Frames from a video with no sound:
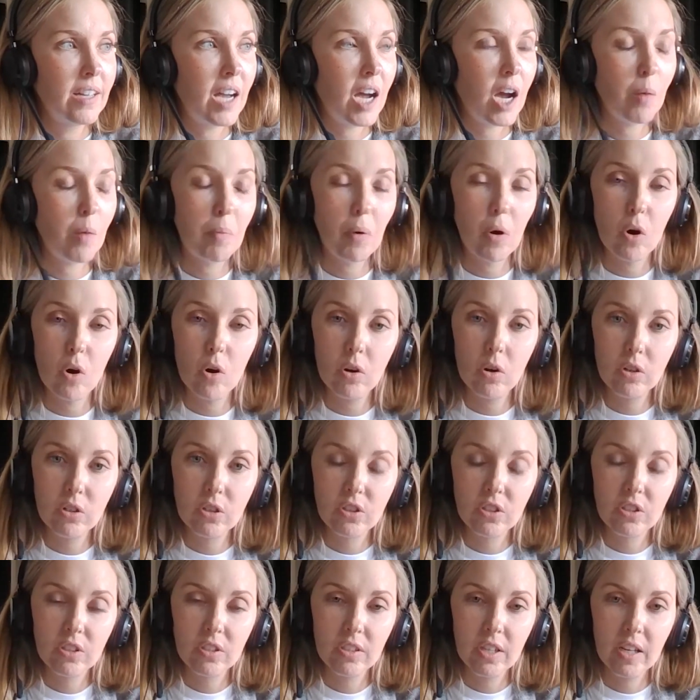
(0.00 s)
a
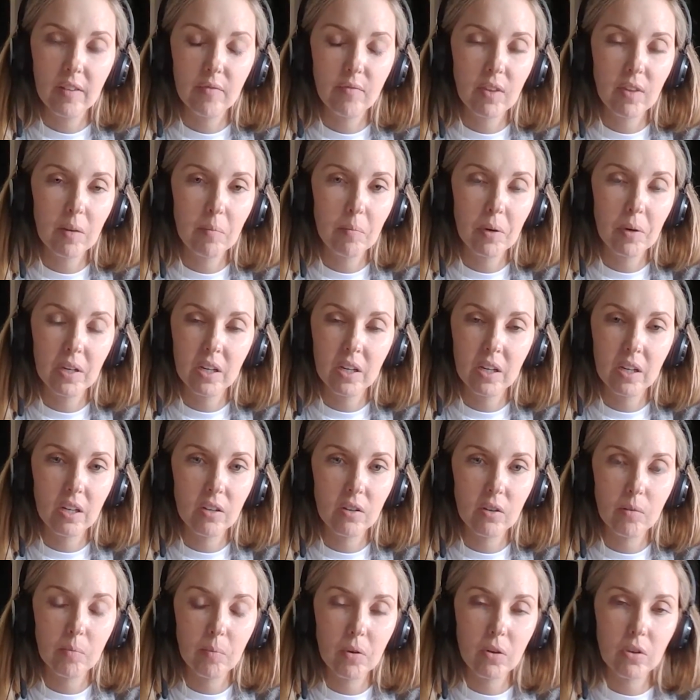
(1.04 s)
box, if they're putting a load
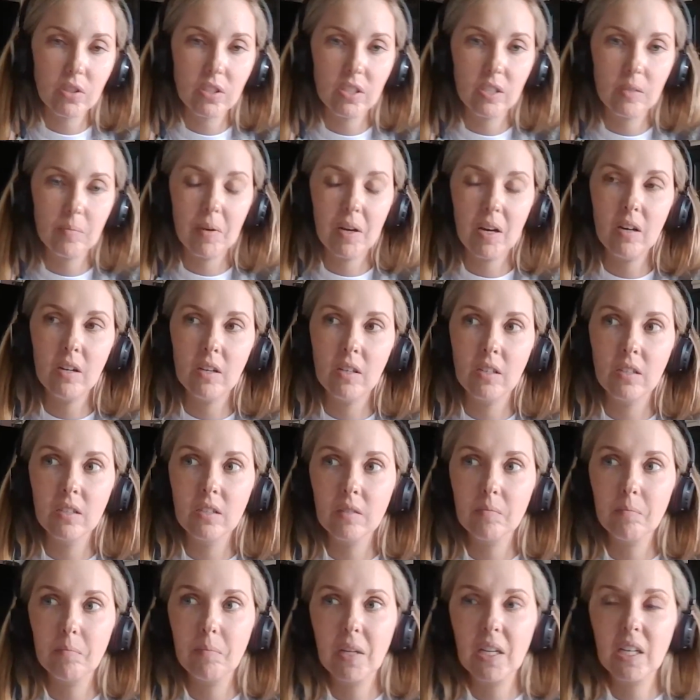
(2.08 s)
of boxes behind,
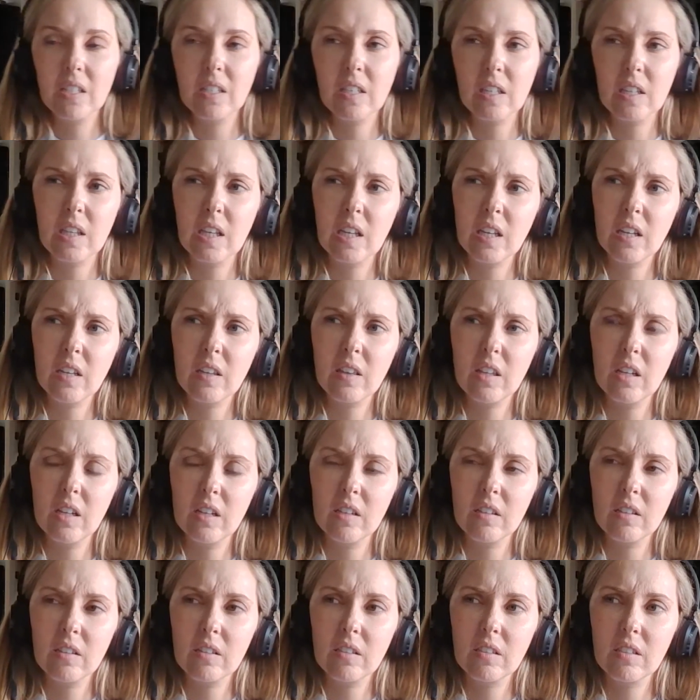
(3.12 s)
because I think
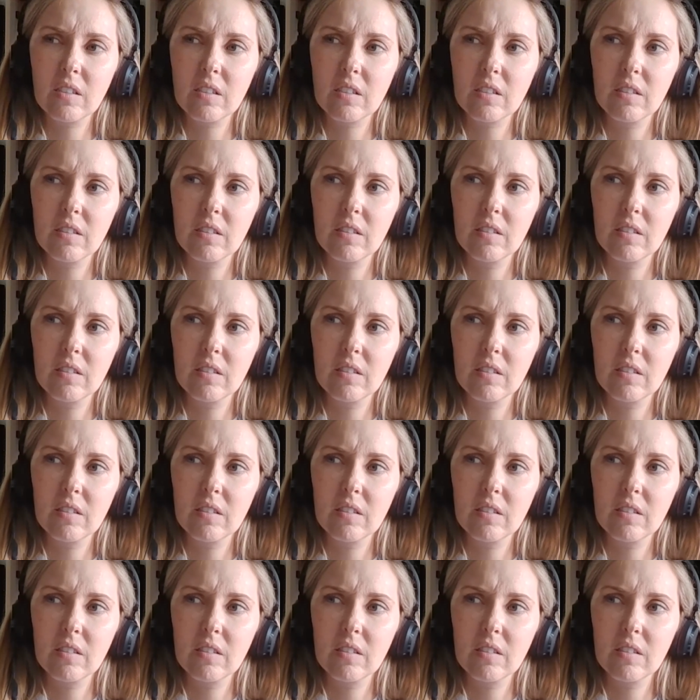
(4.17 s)
that's,